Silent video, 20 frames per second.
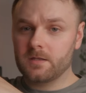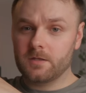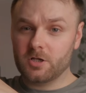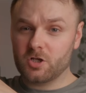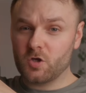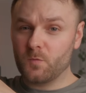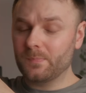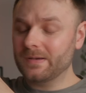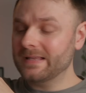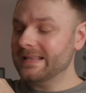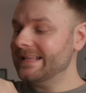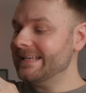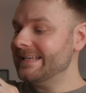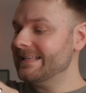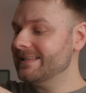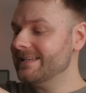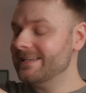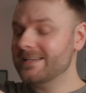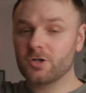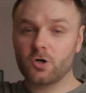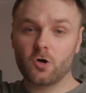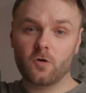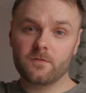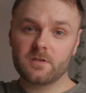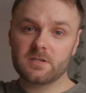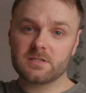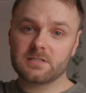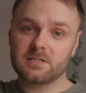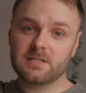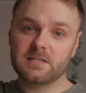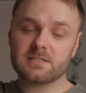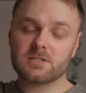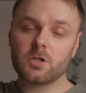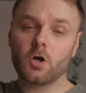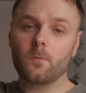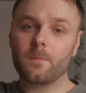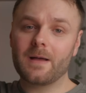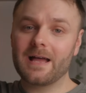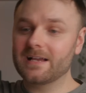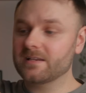that completely covers this
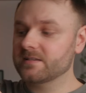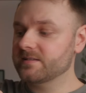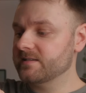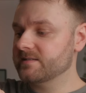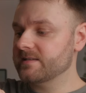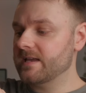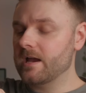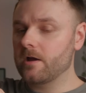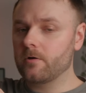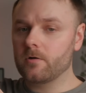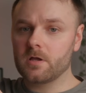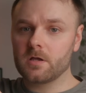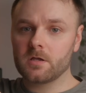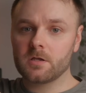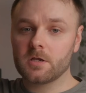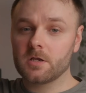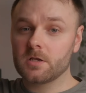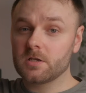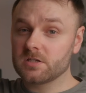top access area.